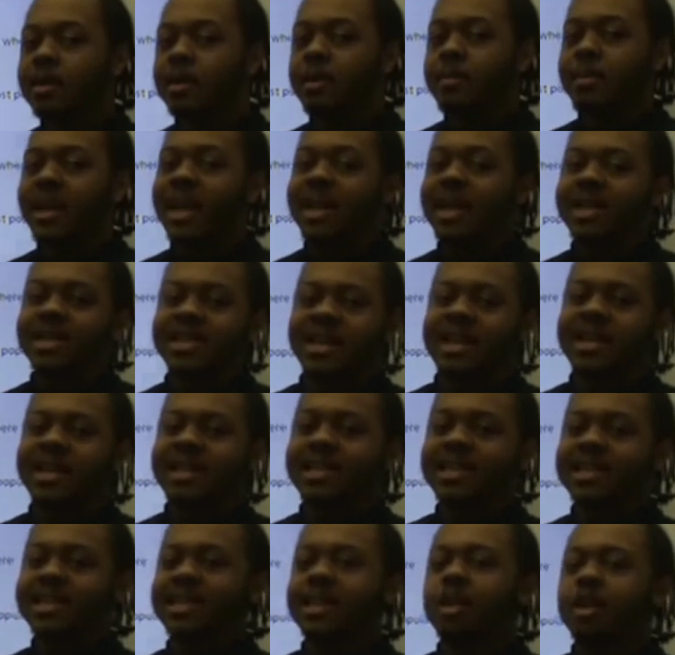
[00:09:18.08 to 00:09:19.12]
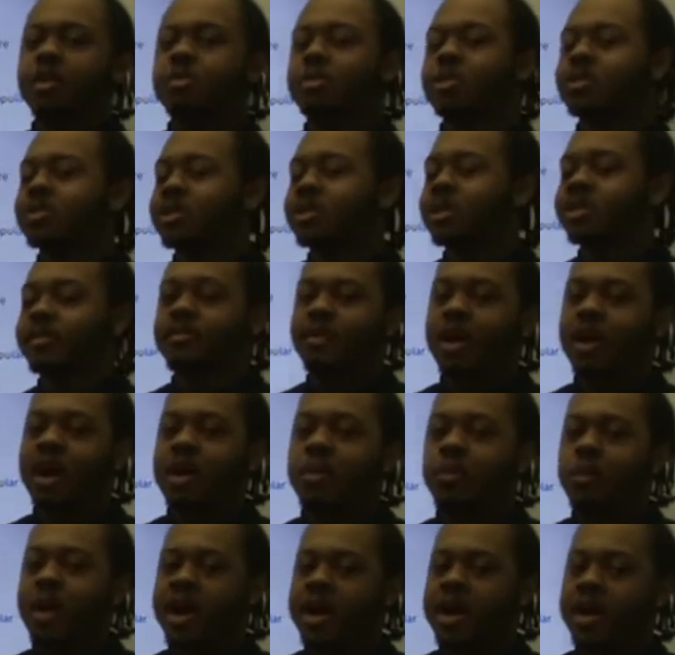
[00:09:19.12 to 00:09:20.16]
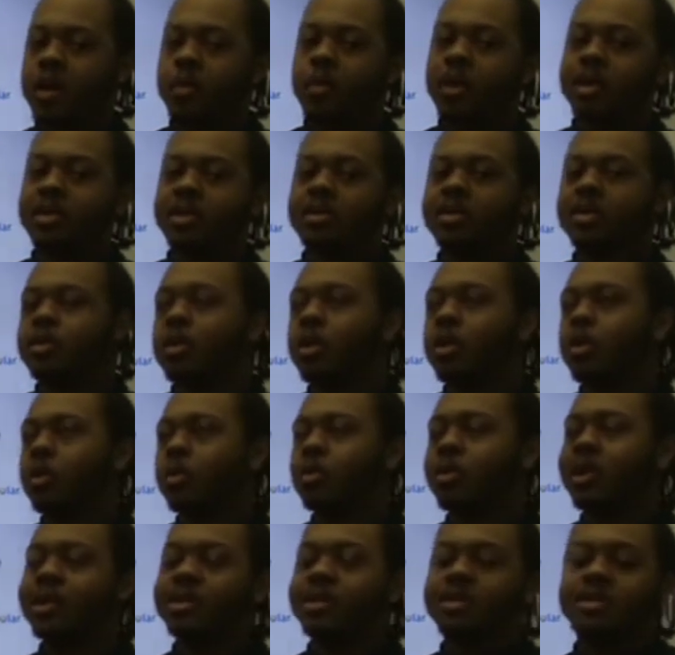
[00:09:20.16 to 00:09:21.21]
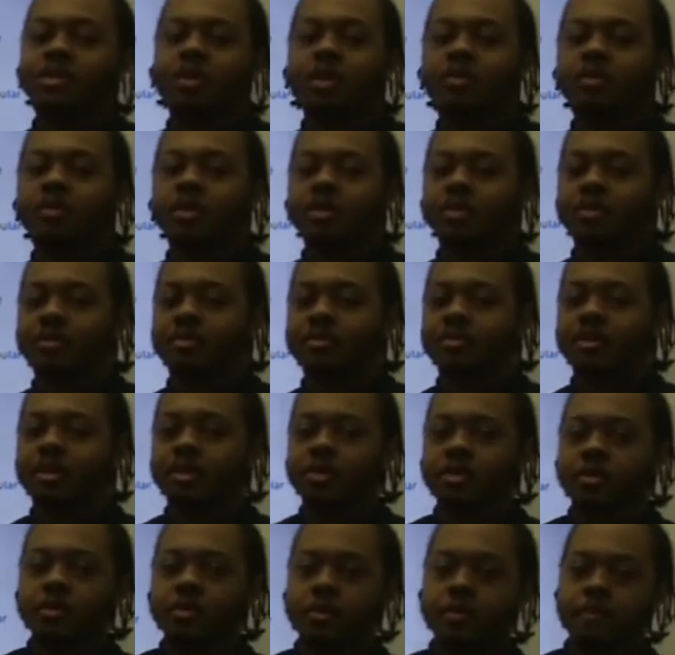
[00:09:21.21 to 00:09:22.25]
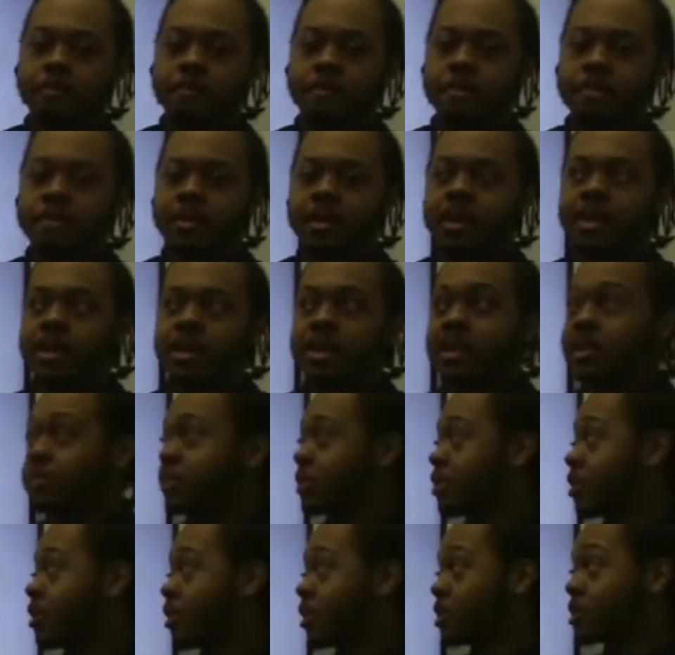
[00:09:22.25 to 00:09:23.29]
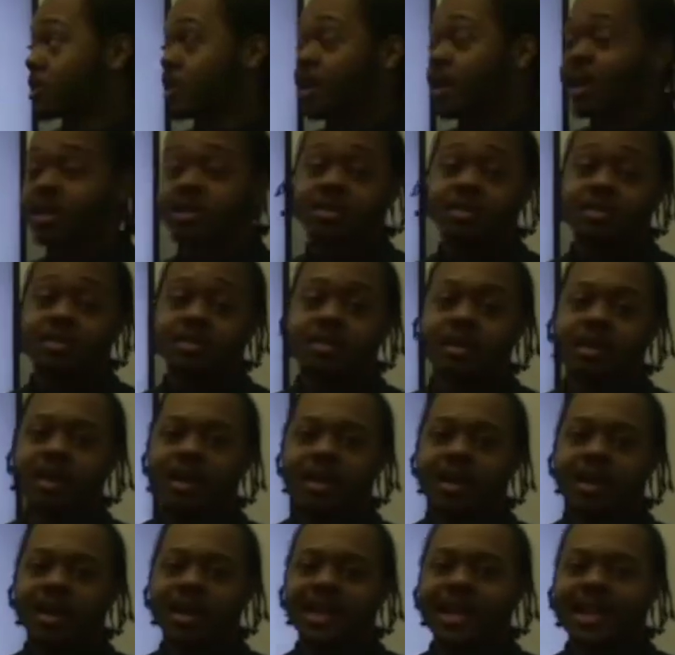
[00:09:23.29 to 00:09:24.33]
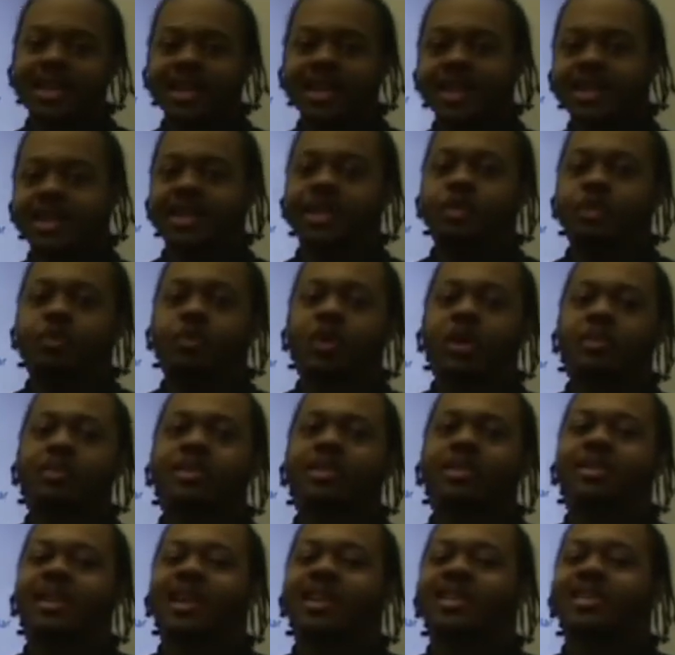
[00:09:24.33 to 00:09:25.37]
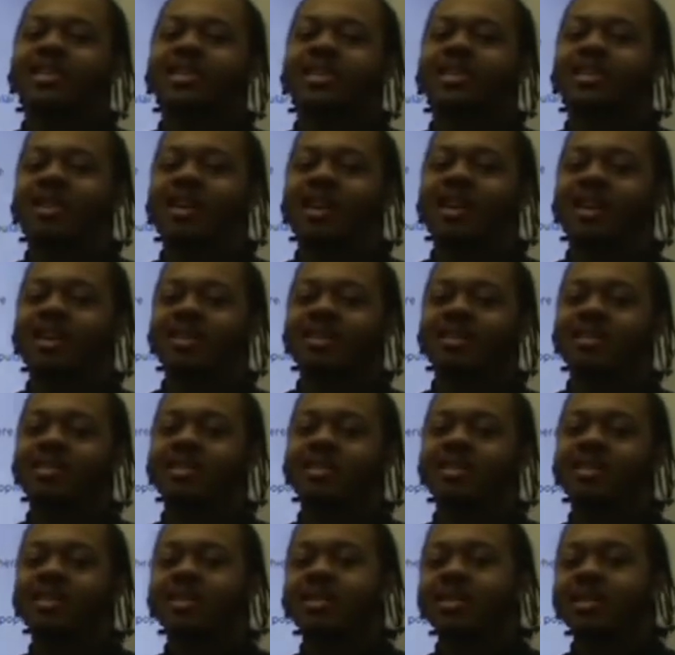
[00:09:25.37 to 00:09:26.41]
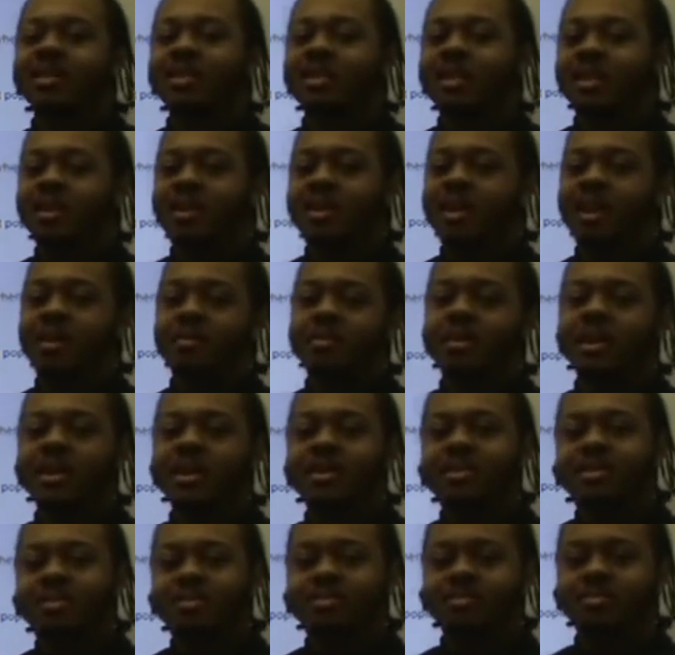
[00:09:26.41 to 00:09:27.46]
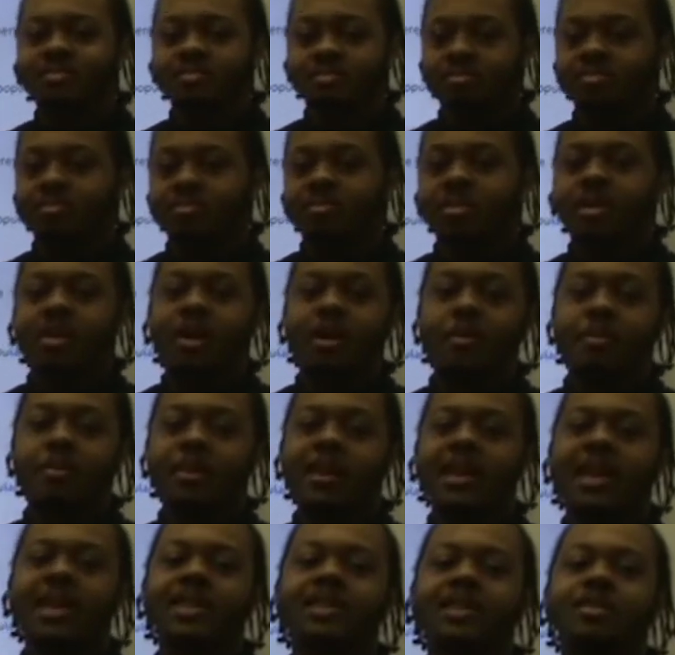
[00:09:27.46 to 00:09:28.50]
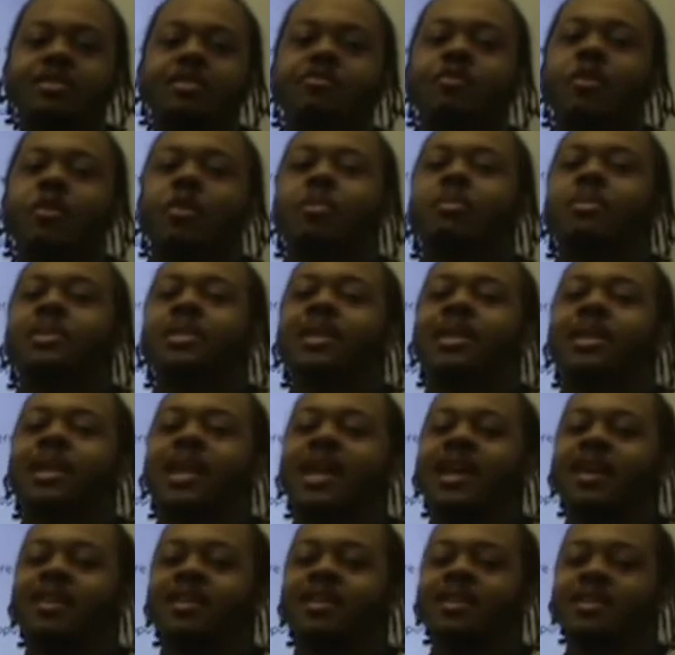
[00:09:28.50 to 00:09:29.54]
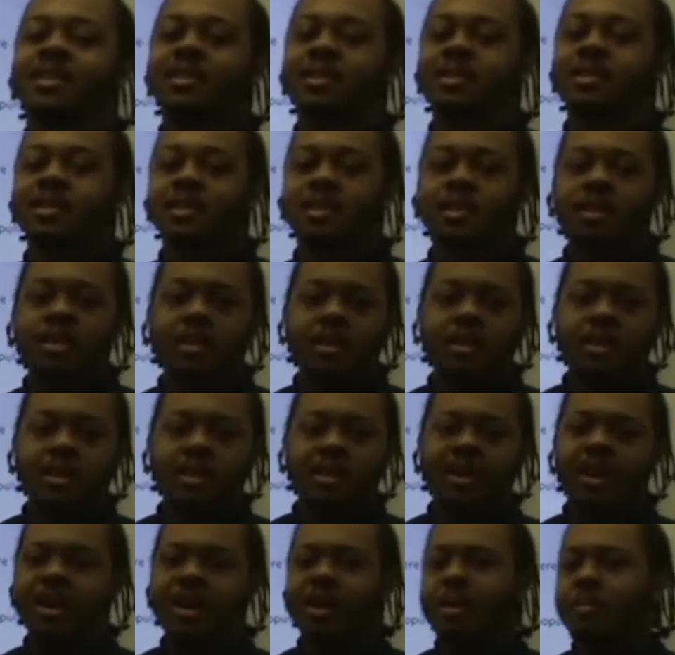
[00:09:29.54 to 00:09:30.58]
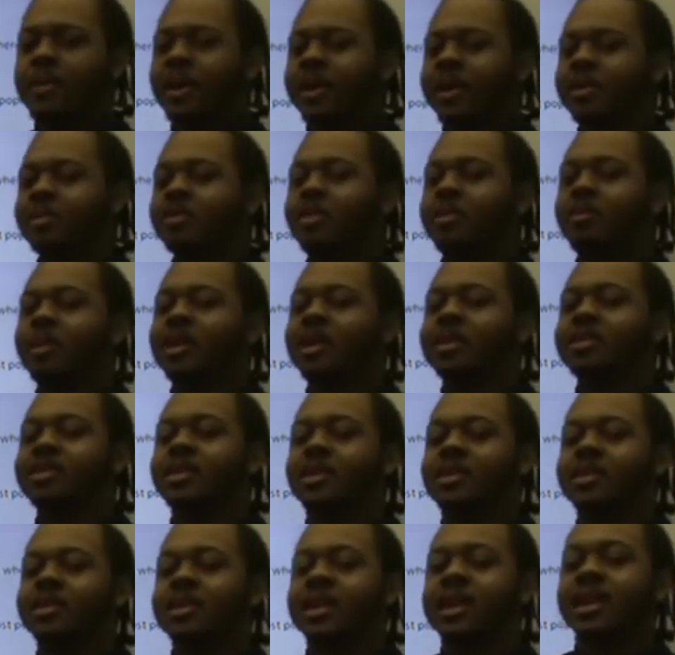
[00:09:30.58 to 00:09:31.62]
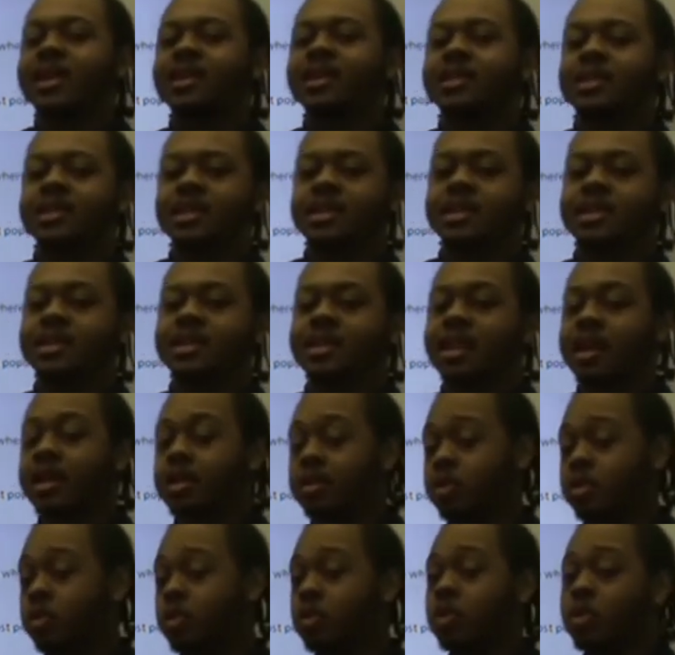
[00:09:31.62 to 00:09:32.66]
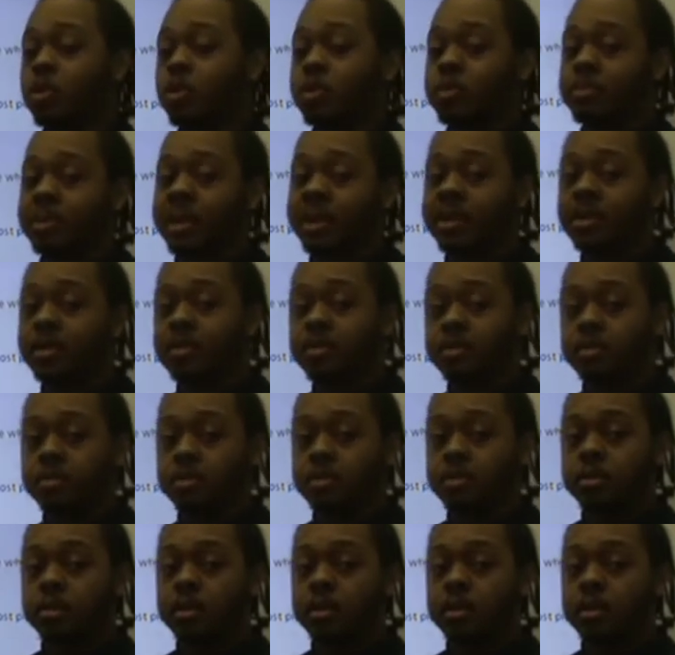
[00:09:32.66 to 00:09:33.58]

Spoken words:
Pages like this help users find where they want to go and discover something new. This is because in the deep web sites are long, complex combinations of numbers and letters that aren't picked up by search engines like Google or Bing.